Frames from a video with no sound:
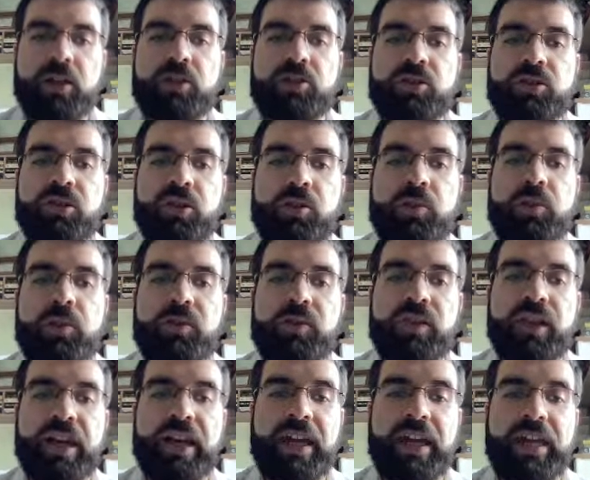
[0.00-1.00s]
So
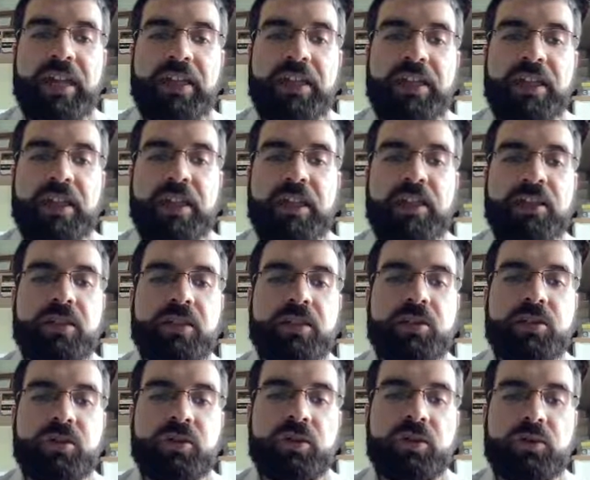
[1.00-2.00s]
they need
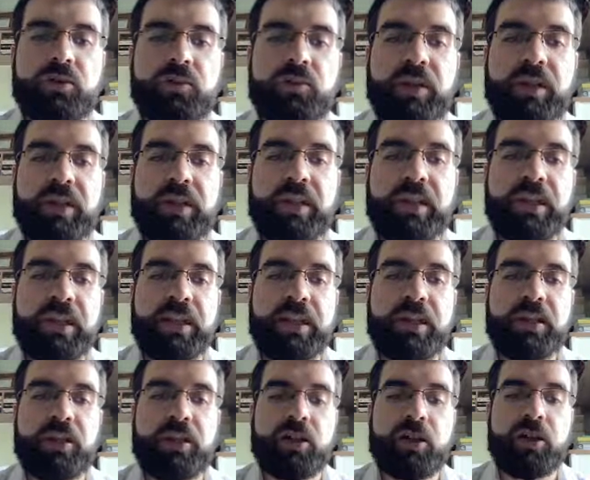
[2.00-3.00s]
to be
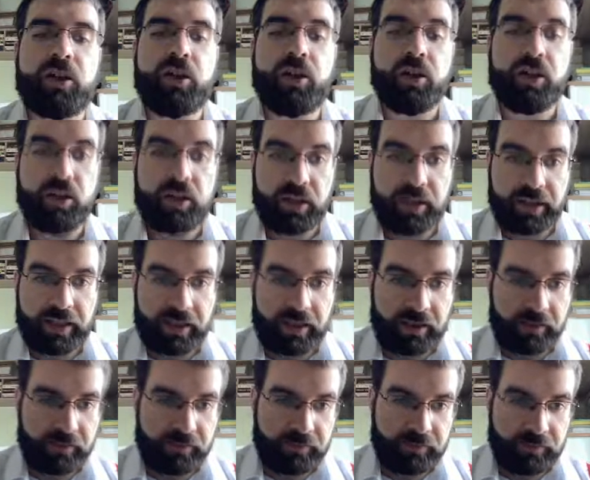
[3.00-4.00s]
here early.
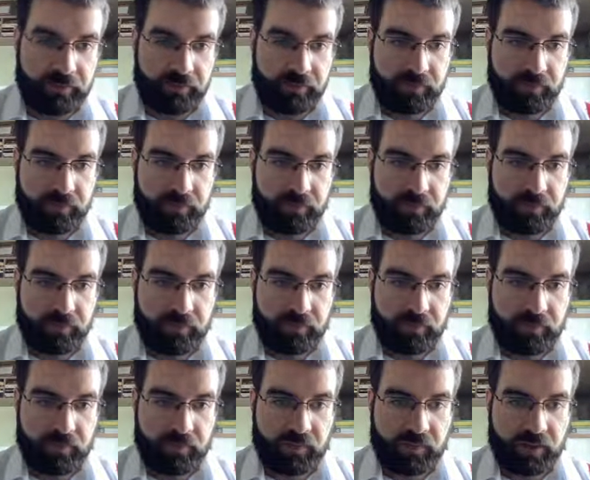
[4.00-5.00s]

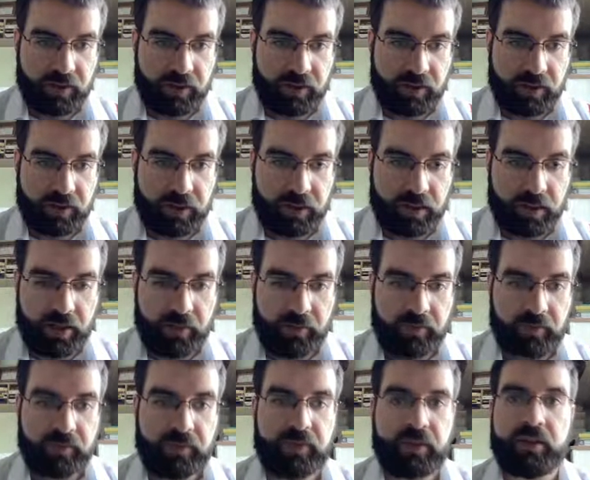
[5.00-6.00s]
Yeah.
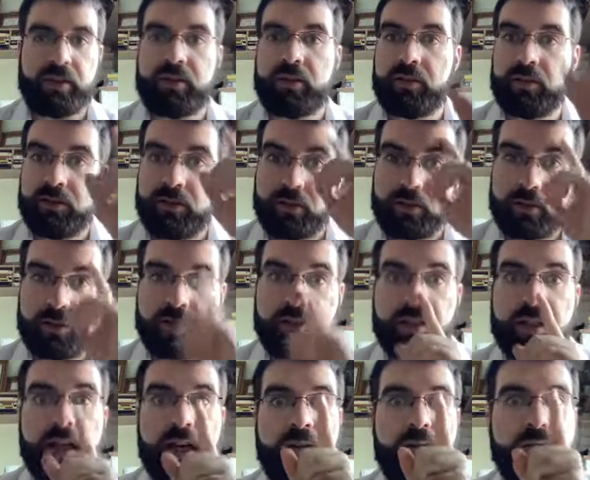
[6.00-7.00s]

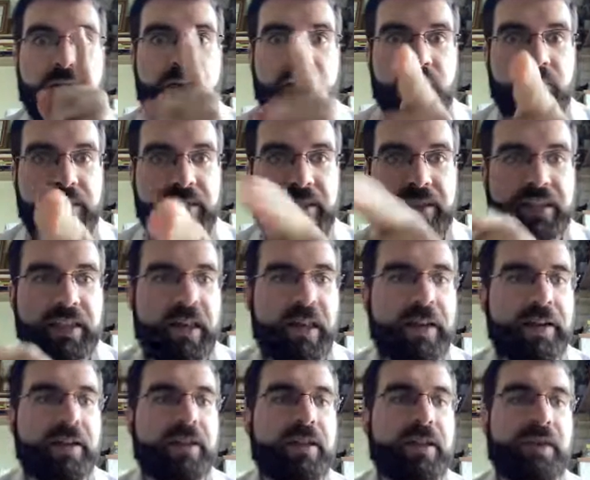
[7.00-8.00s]
How cool is
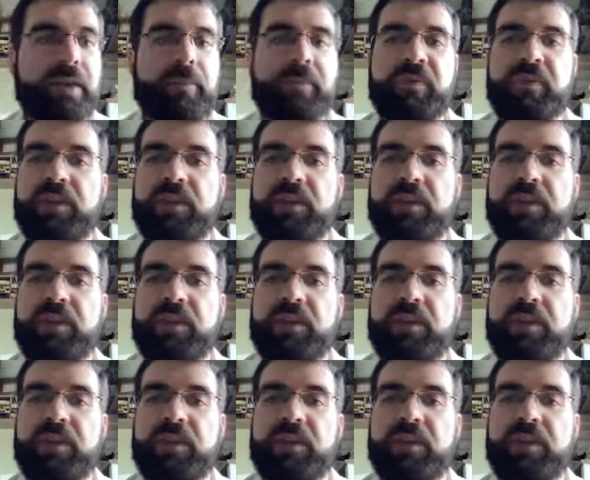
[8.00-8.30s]
that? Yeah.